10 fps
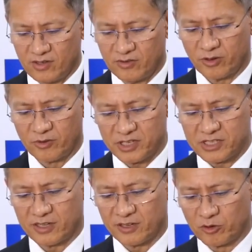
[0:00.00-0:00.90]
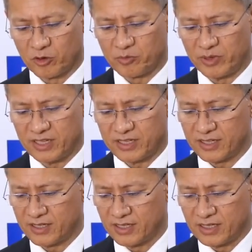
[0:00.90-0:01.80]
for which the recruitment
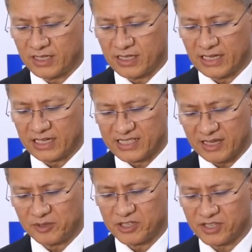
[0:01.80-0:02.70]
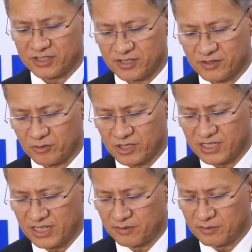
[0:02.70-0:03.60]
examinations was
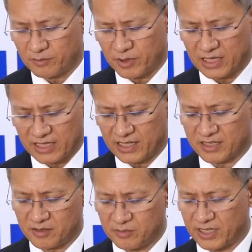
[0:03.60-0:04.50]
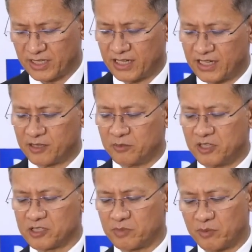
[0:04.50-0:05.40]
conducted by the Andhra
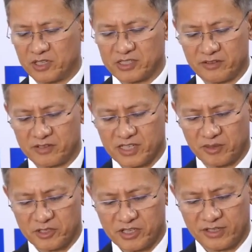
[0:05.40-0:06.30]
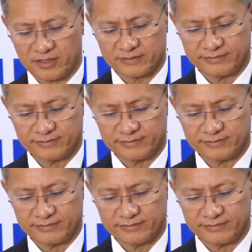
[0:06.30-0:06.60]
Pradesh Public Service Commission.